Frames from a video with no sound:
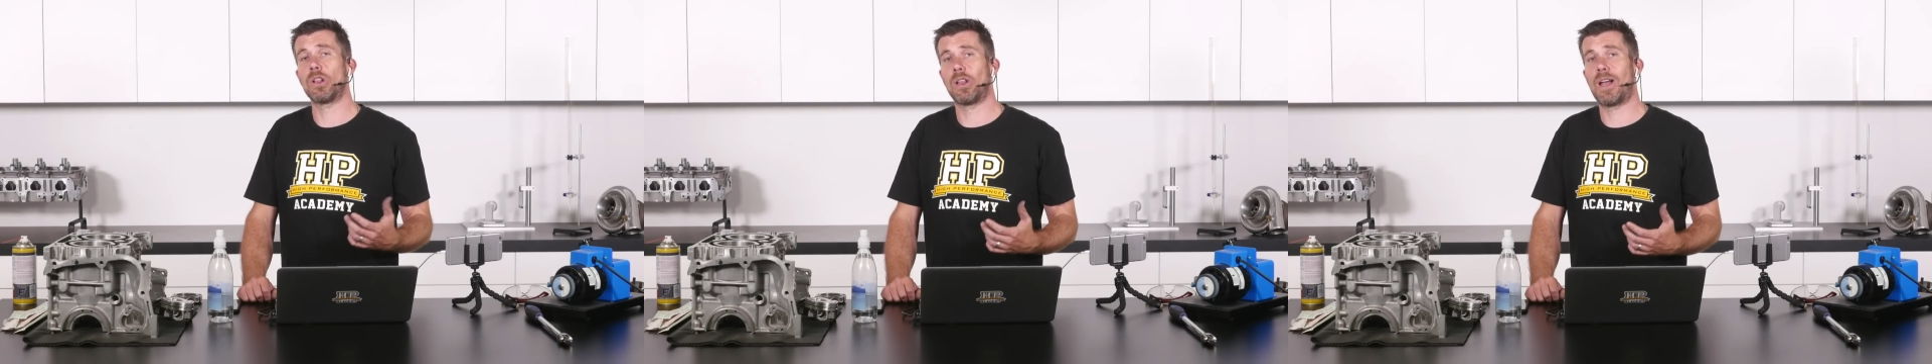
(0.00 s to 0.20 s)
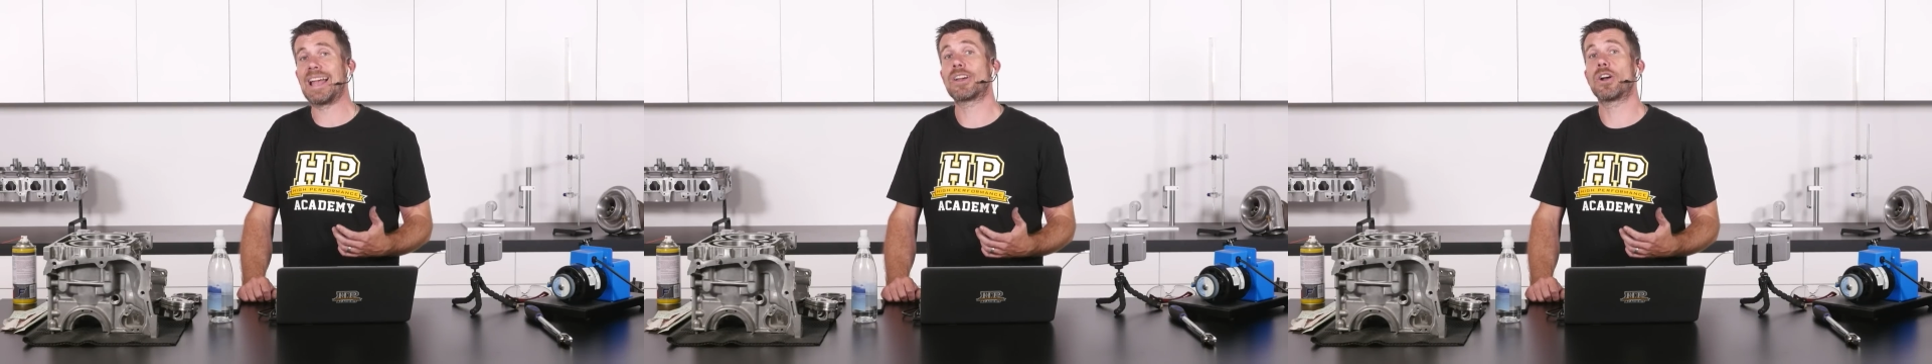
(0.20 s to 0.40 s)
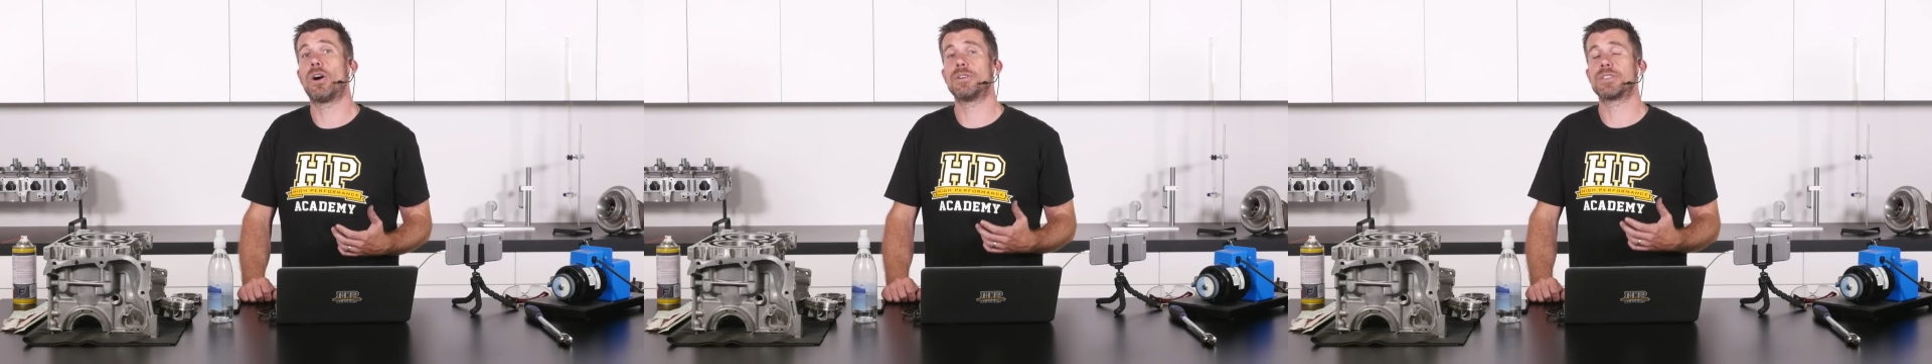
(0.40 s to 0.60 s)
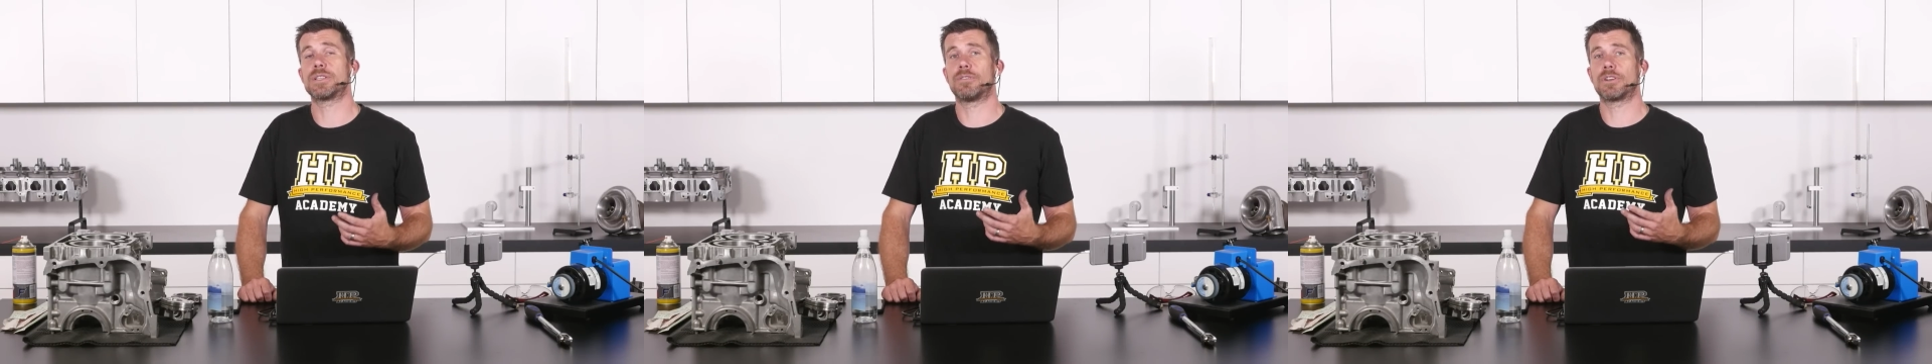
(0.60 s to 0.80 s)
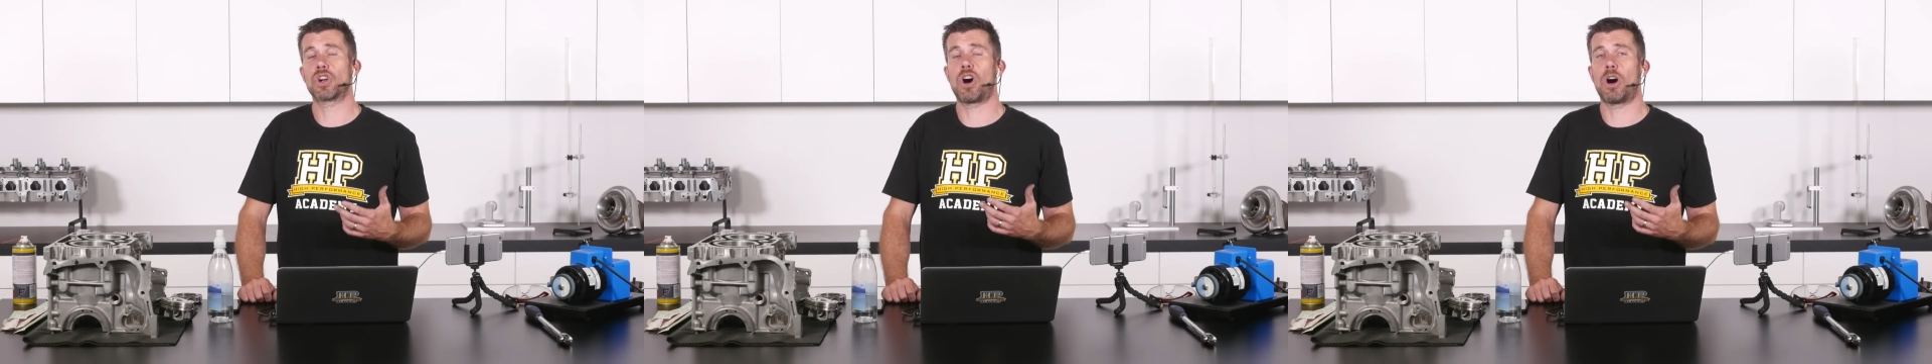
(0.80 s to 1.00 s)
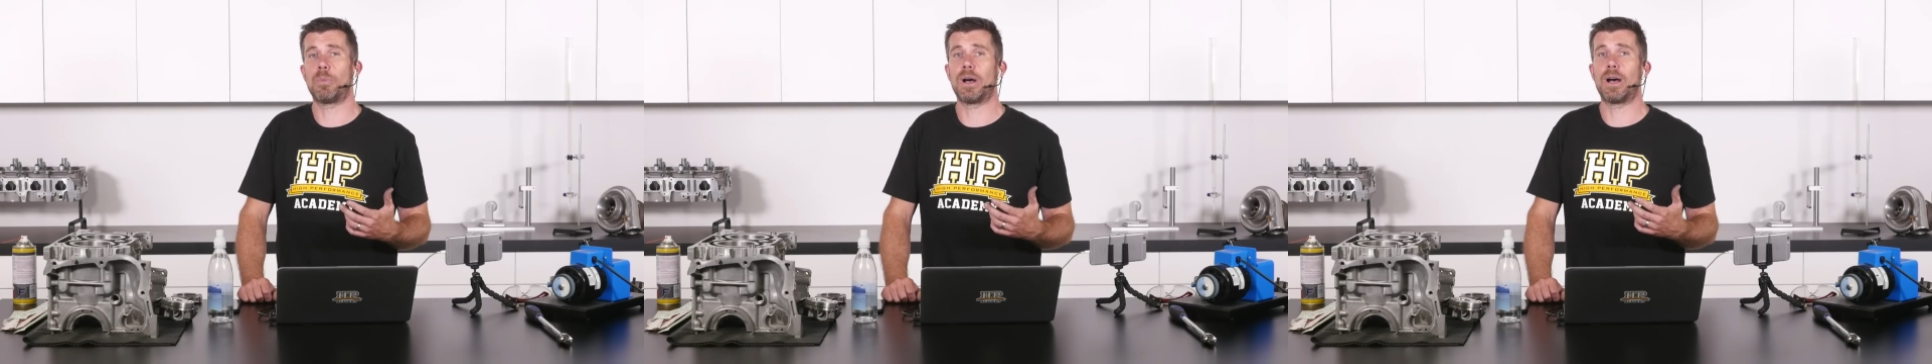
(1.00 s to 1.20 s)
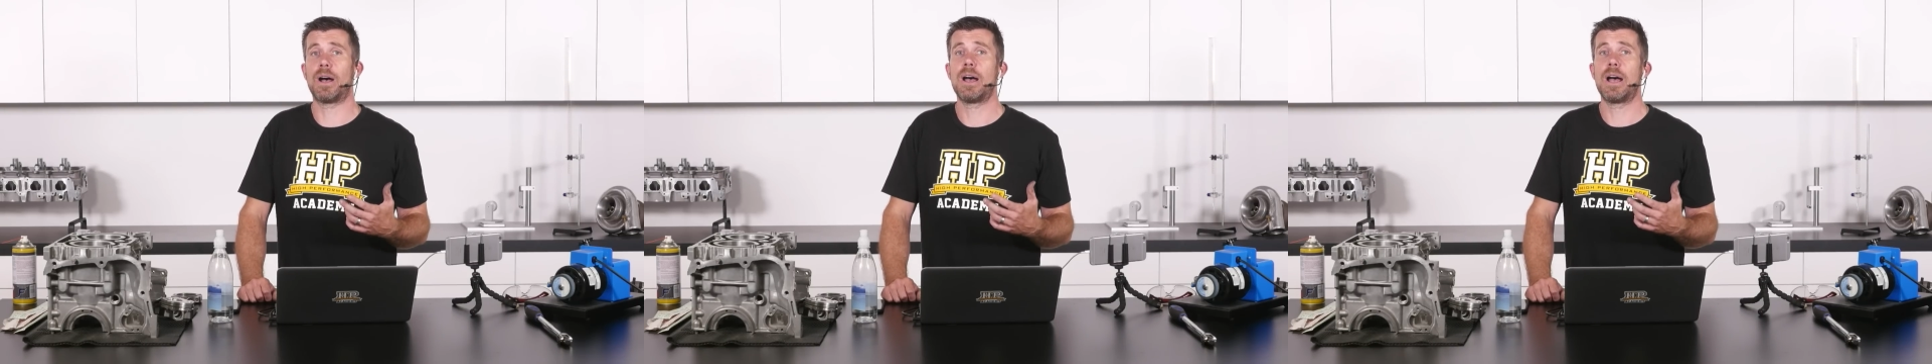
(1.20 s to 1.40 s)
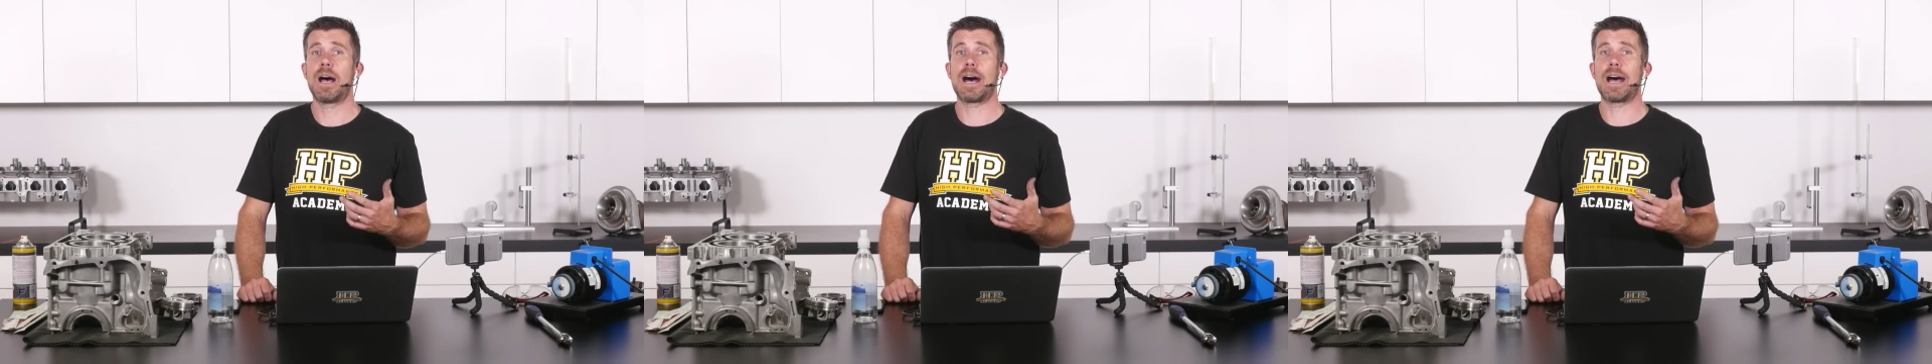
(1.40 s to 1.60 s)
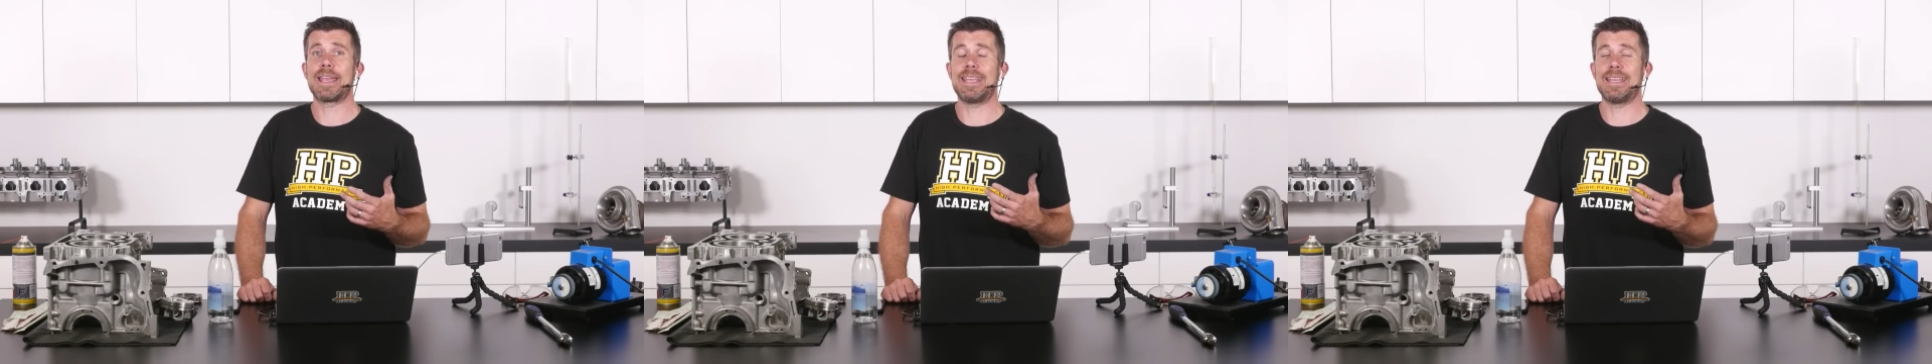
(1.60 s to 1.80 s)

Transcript: light coats of a copper uh,